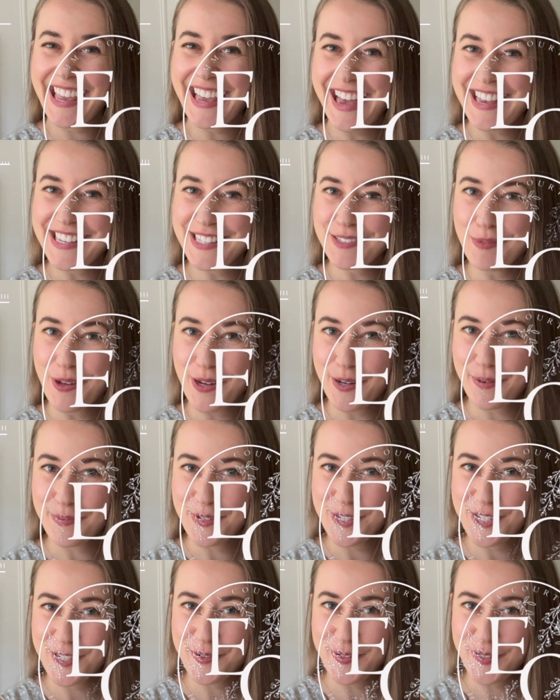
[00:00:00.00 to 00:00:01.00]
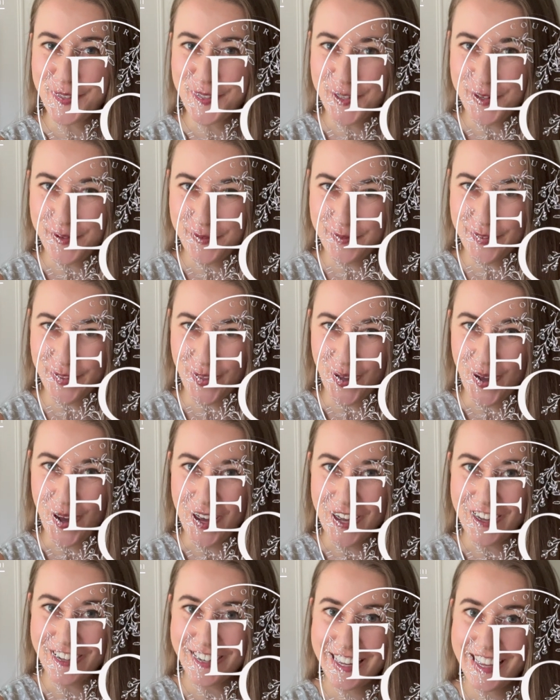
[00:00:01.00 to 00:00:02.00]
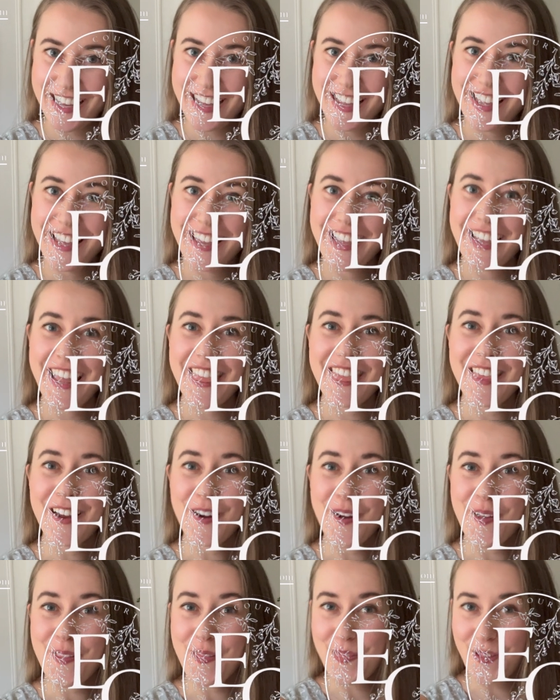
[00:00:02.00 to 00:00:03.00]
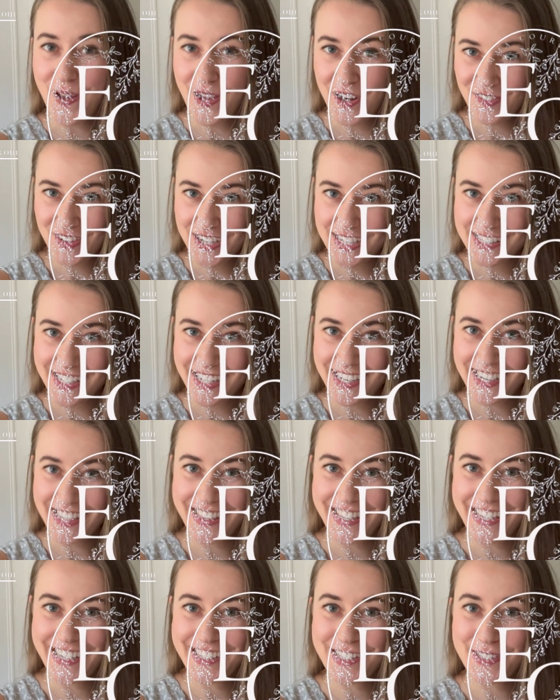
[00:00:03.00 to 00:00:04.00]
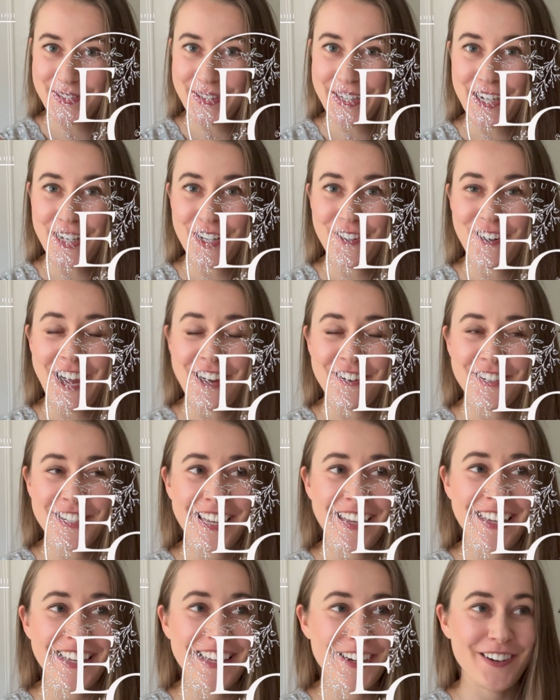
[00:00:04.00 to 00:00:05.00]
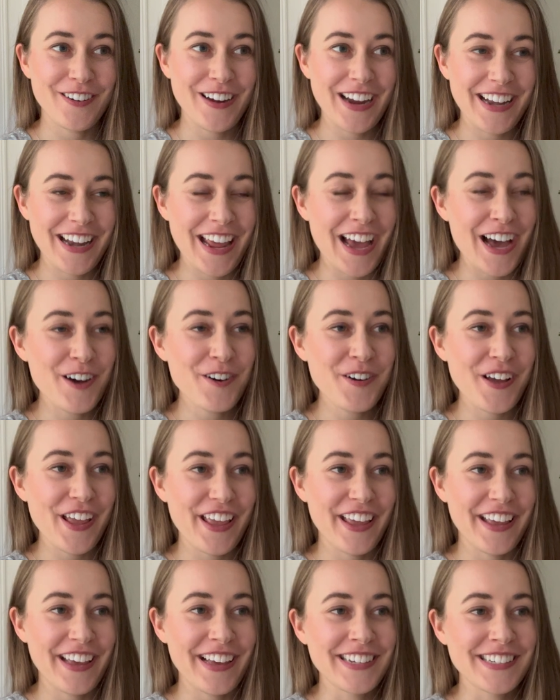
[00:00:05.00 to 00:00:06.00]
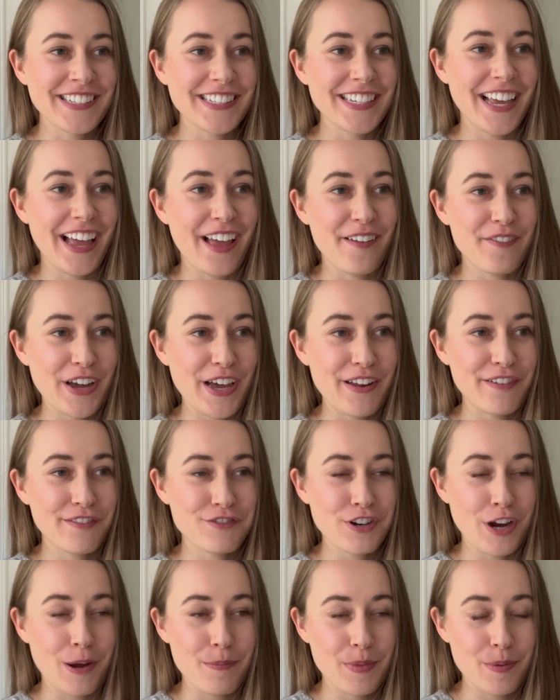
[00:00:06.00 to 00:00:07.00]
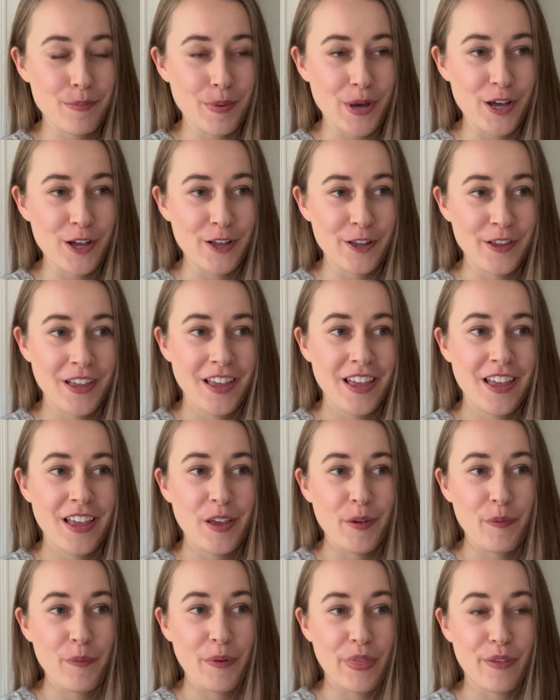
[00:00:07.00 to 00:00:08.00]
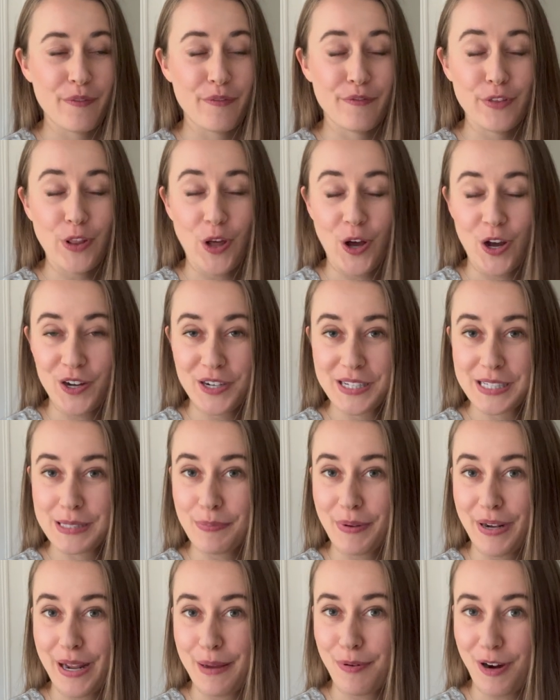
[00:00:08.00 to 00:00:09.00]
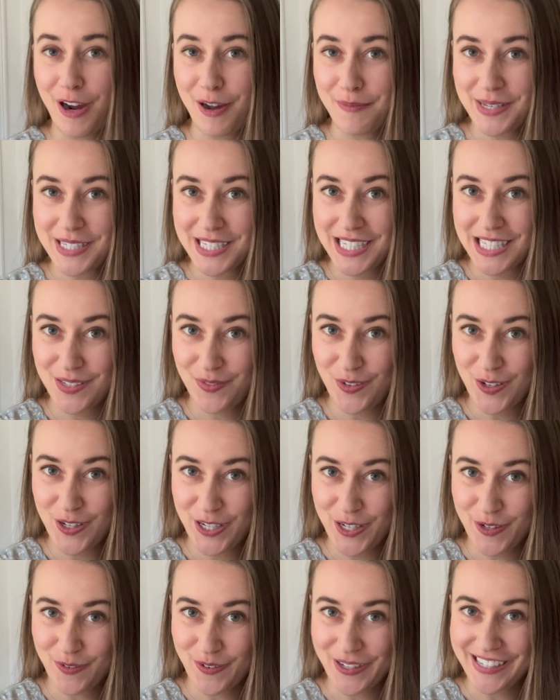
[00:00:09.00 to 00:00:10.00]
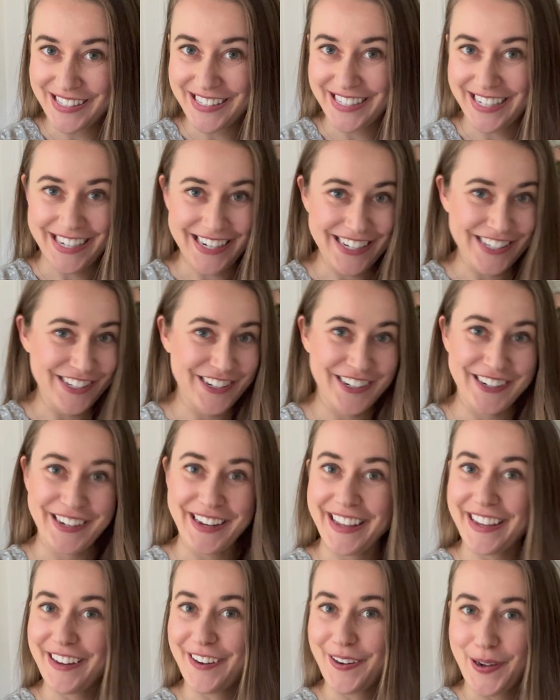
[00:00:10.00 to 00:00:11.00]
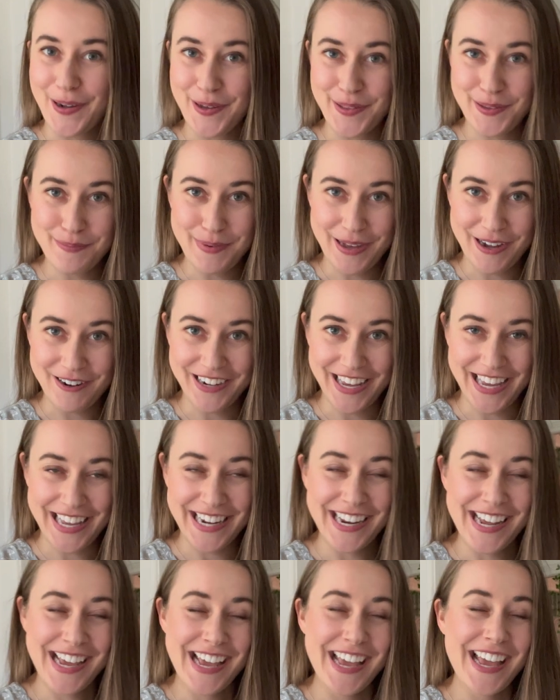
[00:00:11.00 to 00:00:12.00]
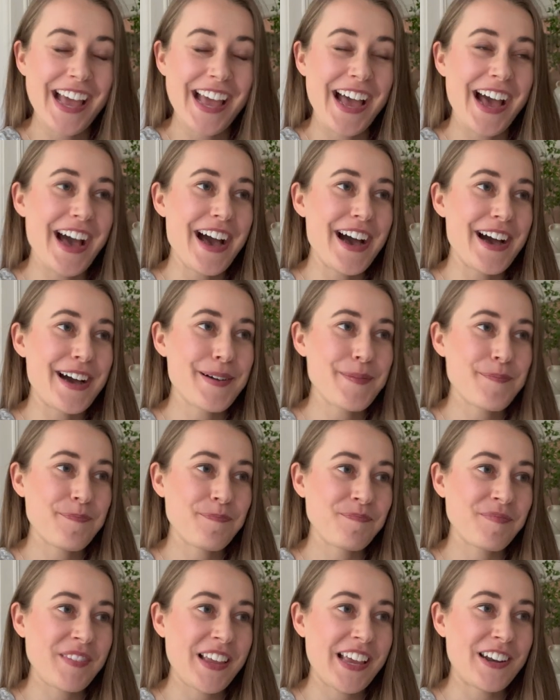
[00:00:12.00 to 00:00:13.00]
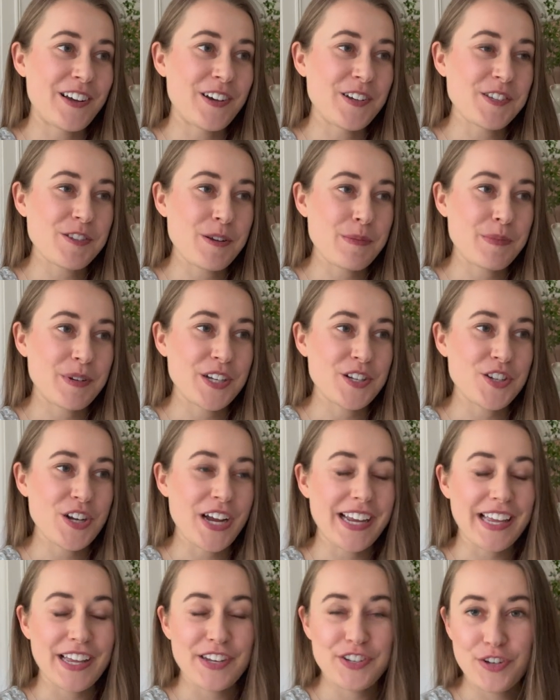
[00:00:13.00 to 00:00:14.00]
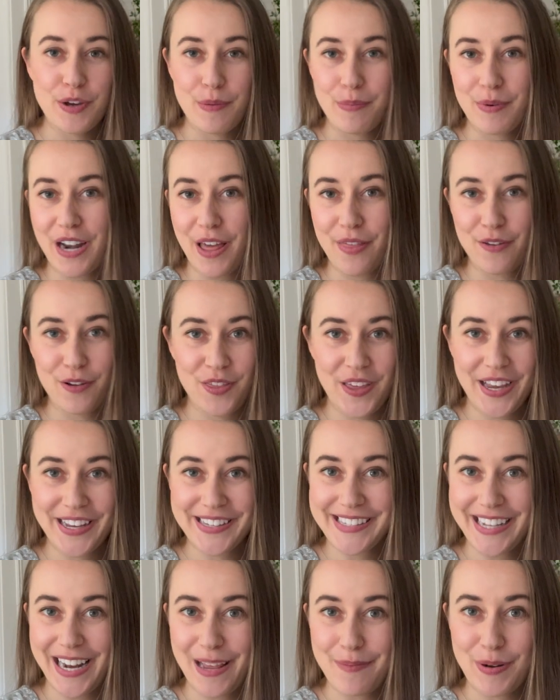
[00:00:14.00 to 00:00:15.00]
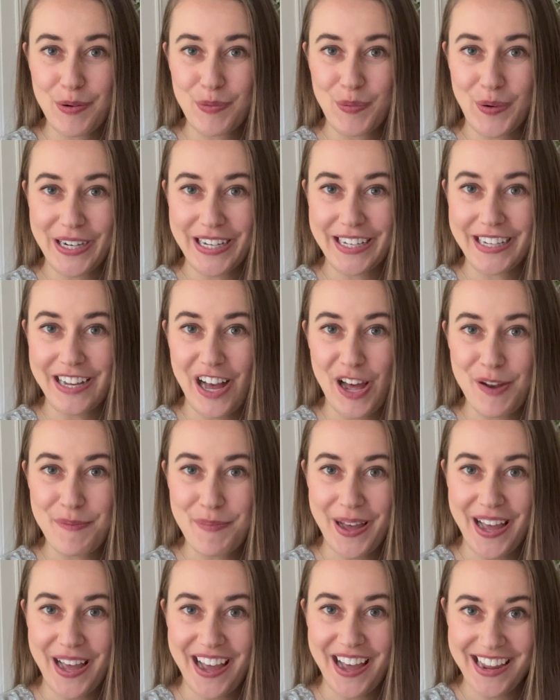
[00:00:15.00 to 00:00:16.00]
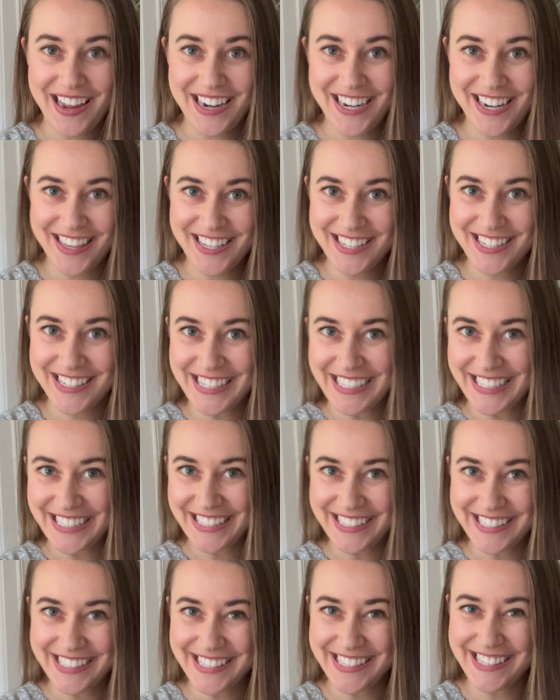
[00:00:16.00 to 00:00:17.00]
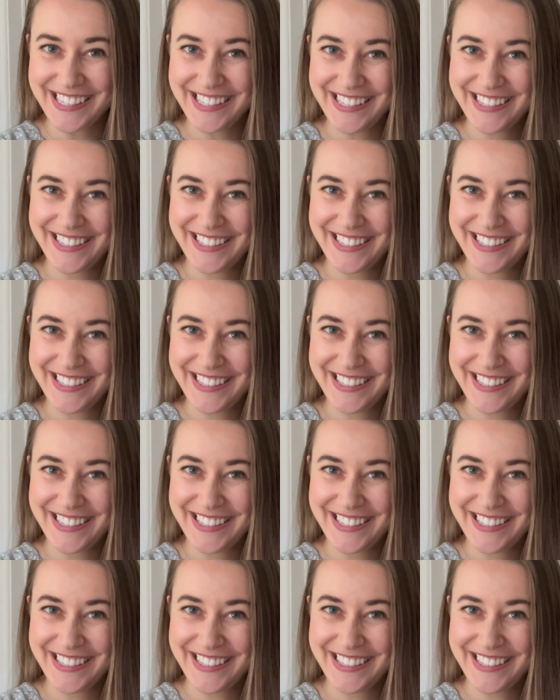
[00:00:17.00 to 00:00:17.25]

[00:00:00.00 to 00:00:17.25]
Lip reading: Guys, welcome to a new vlog. There are a lot of exciting things going on around here right now, and I've kind of dropped the ball with vlogs, but I promise it's for a good reason and you're gonna hear all about it. And also I'm gonna try and catch you up on other things that I've been working on behind the scenes.